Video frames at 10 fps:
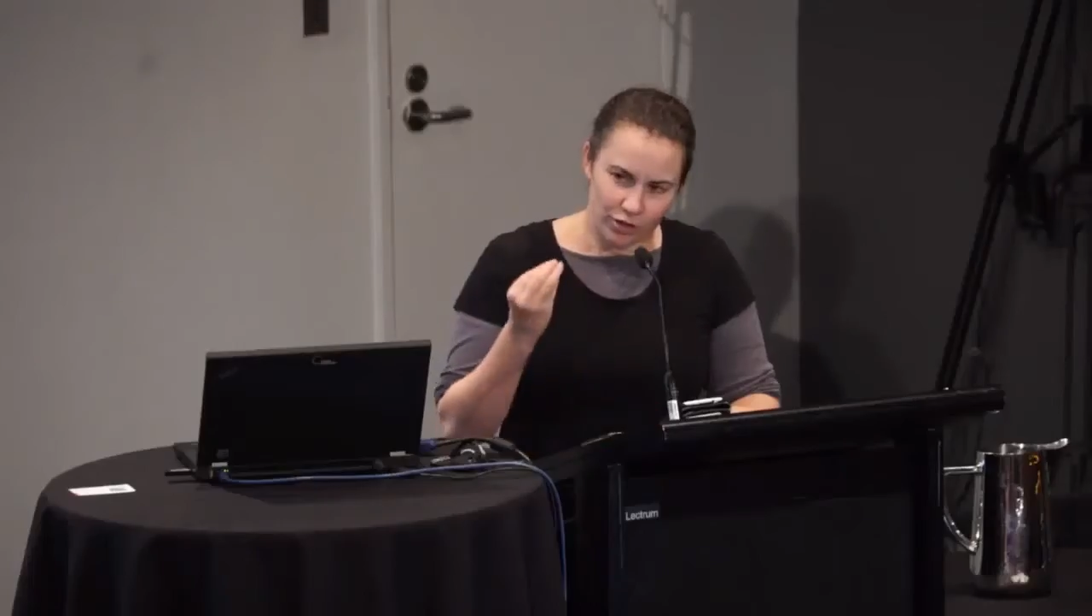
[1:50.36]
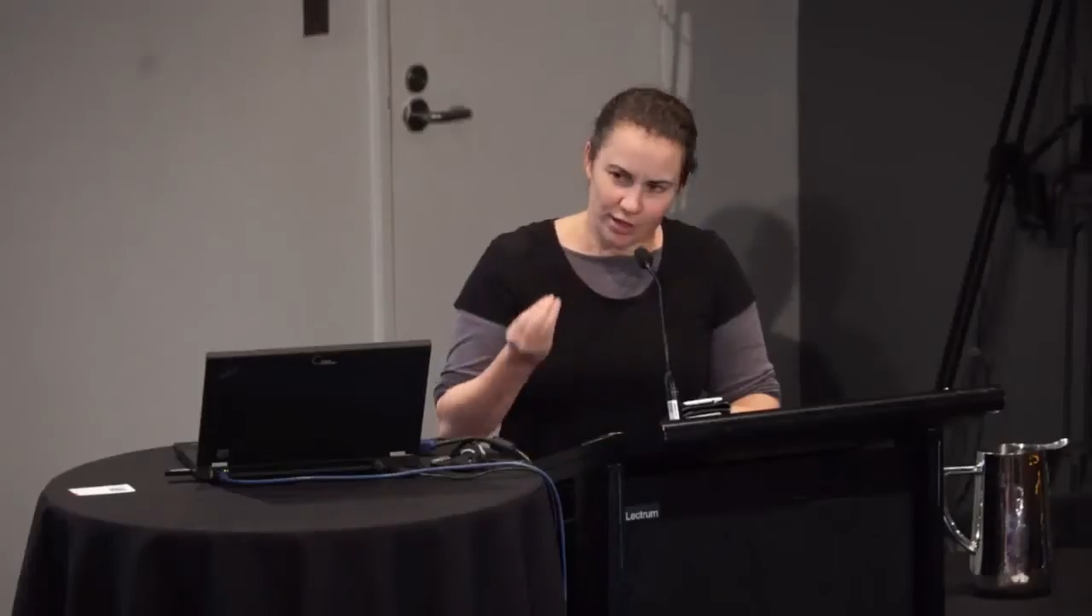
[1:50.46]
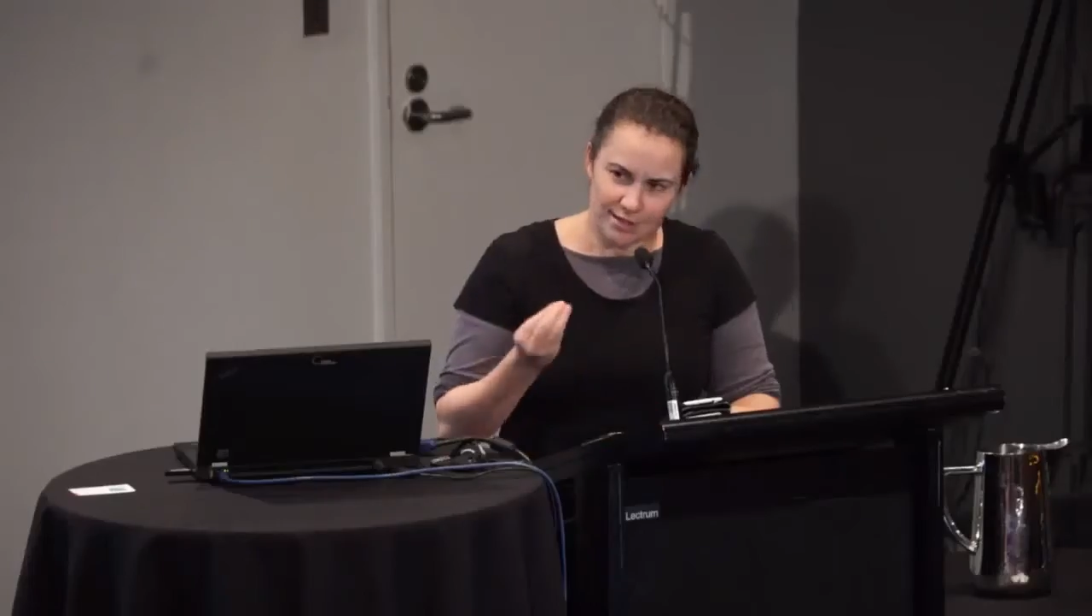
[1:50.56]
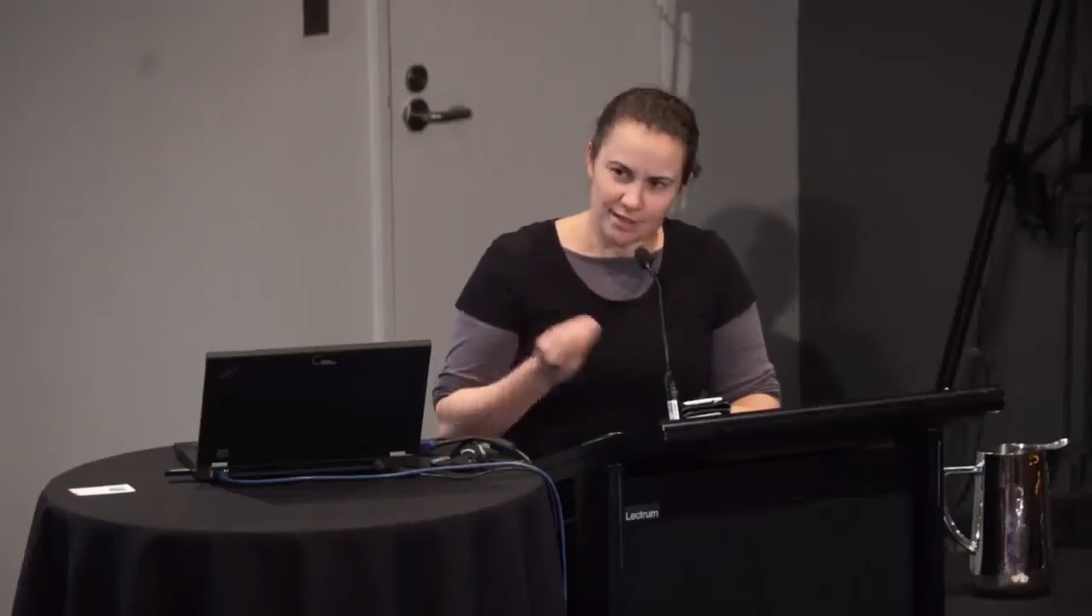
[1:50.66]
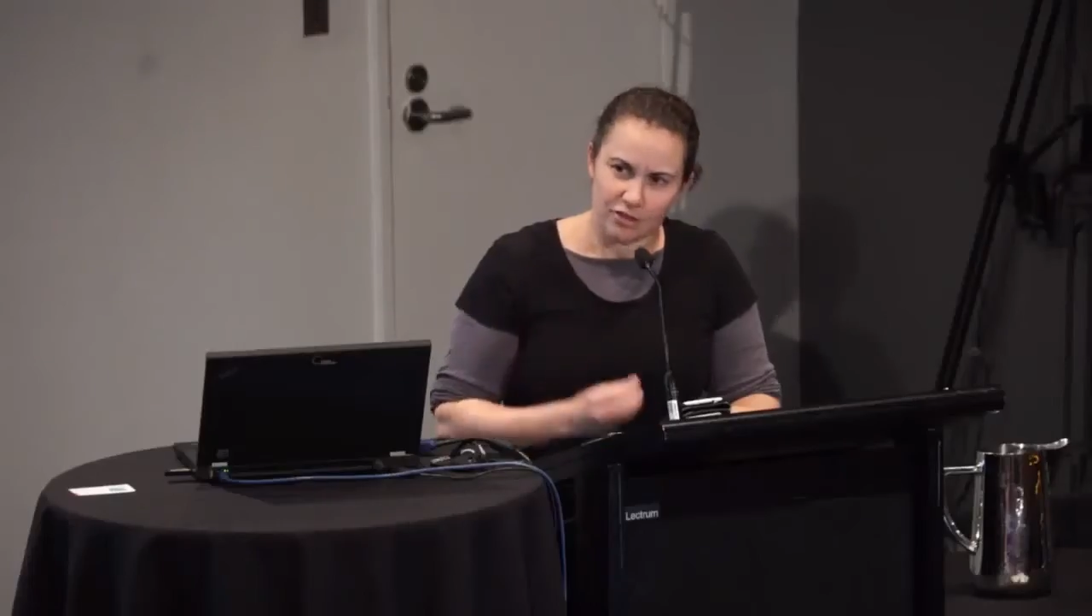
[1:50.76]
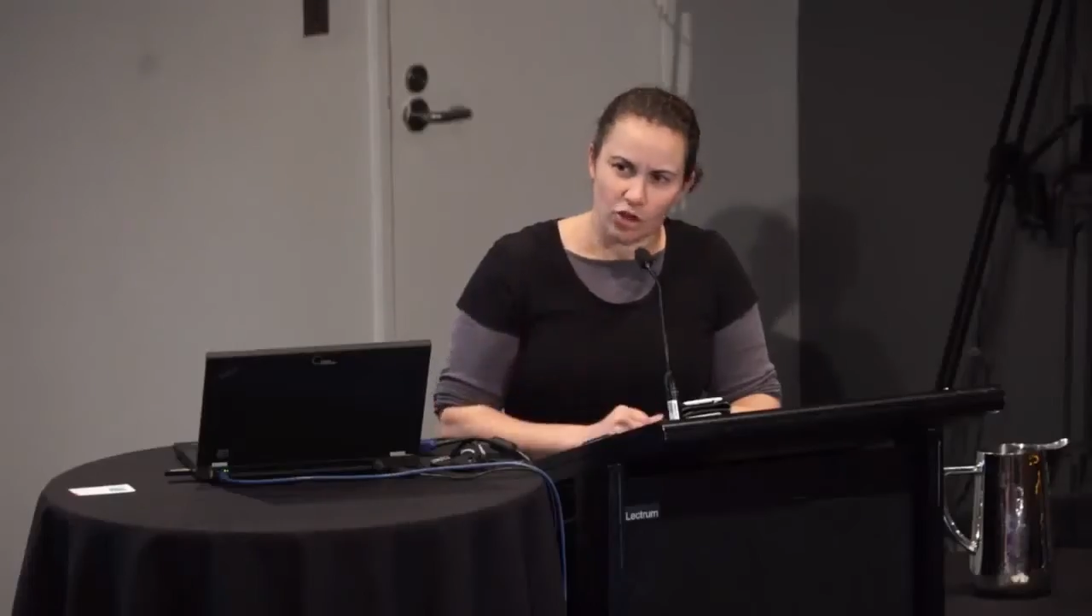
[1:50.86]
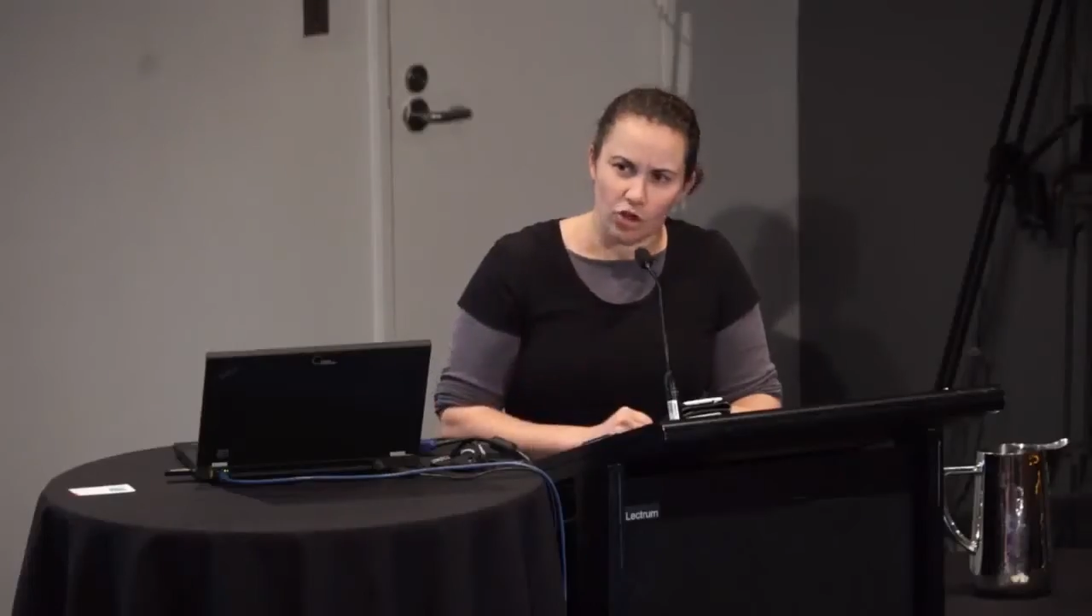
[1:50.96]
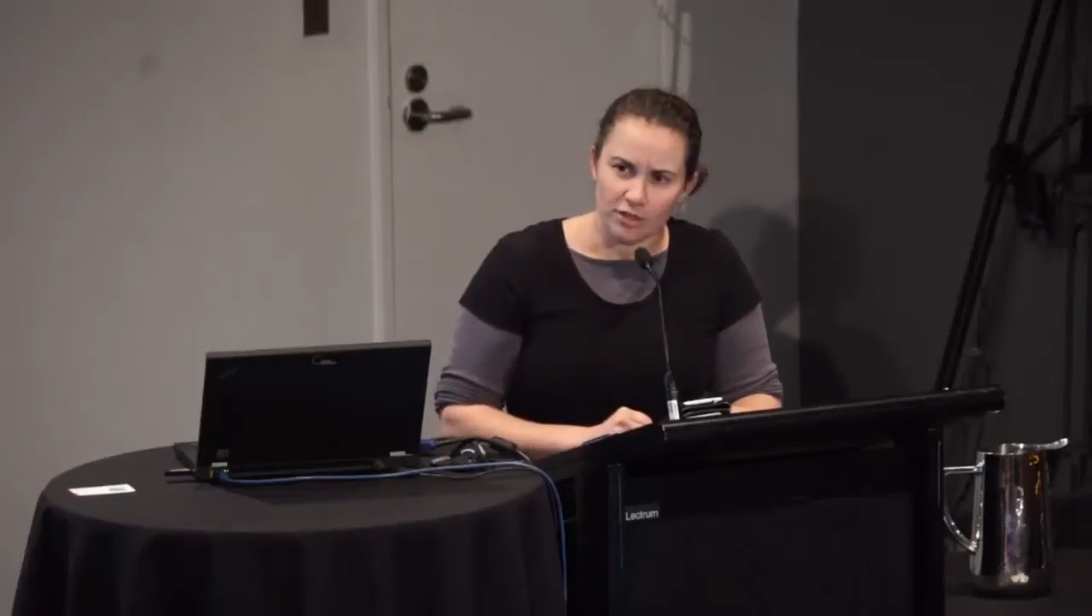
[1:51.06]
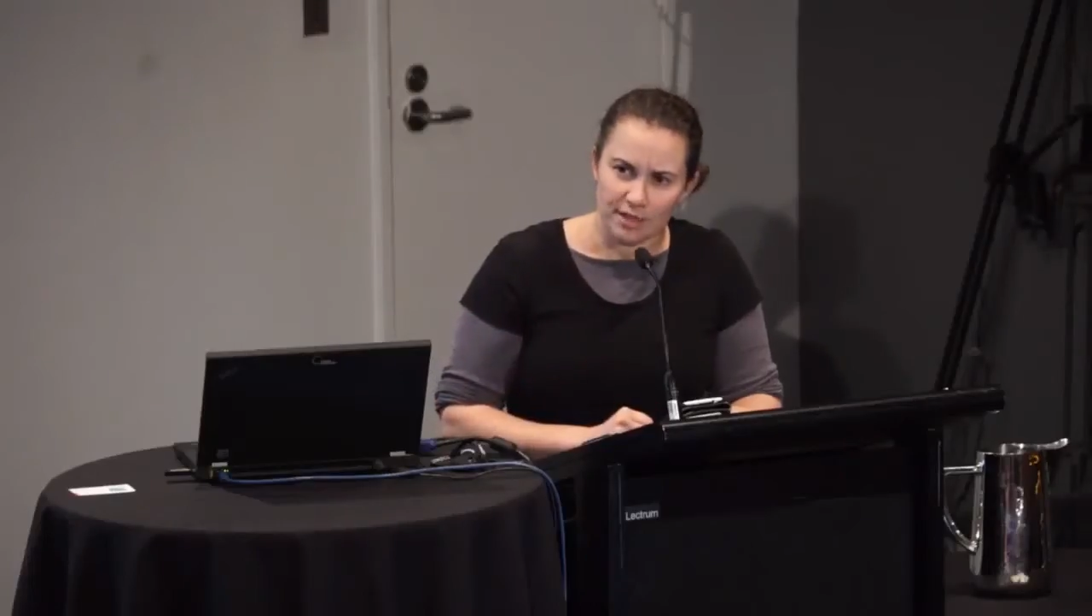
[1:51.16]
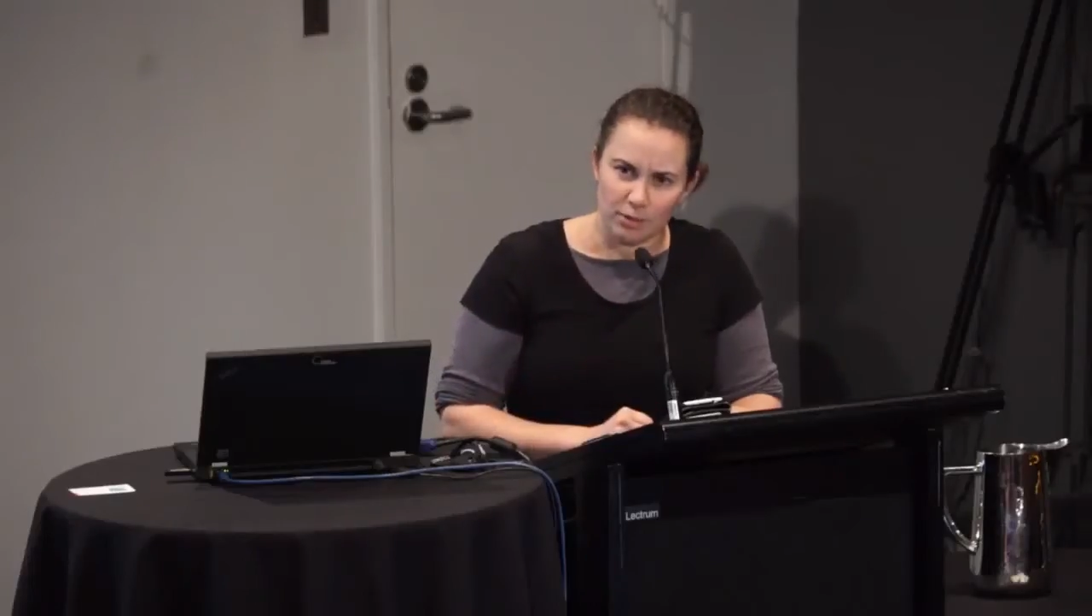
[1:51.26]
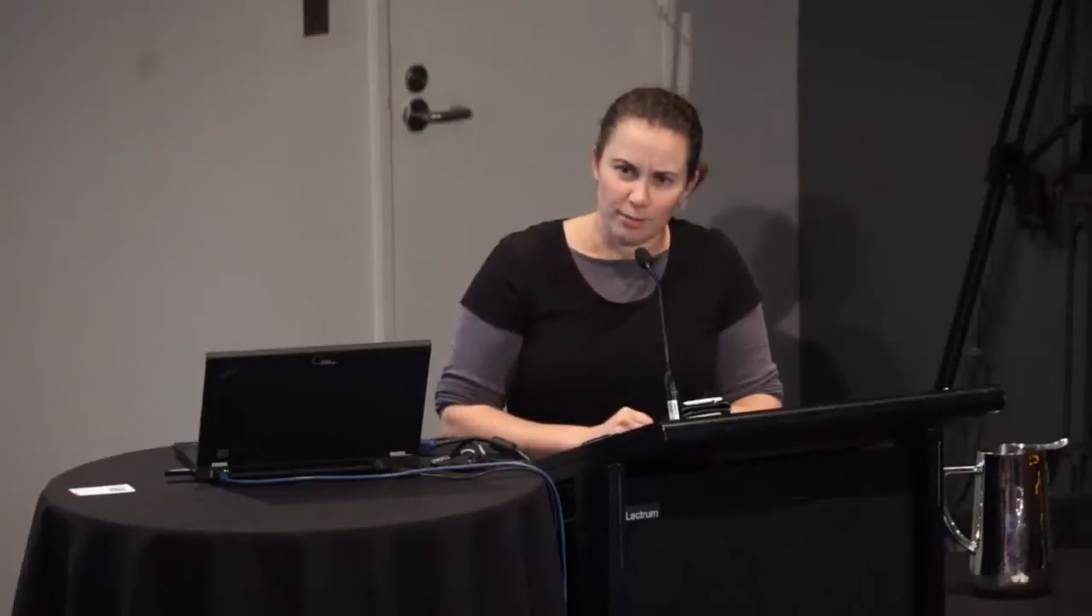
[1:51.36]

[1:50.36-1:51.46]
you to consider the concept